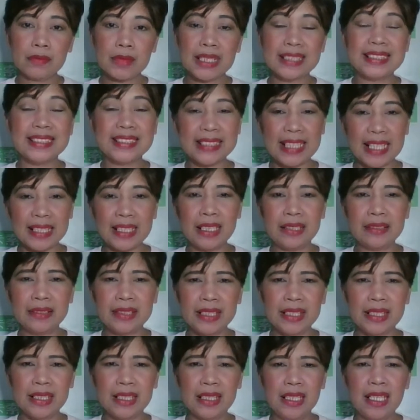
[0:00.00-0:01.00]

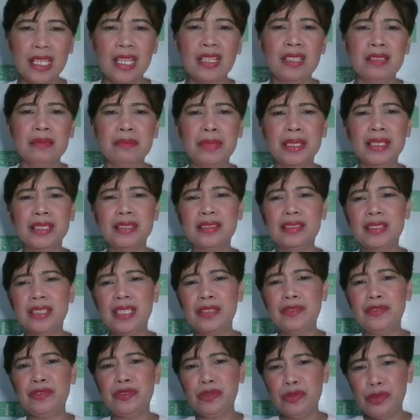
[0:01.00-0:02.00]
salary. But
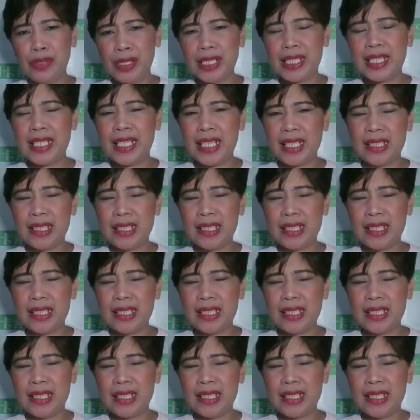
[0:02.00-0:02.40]
if we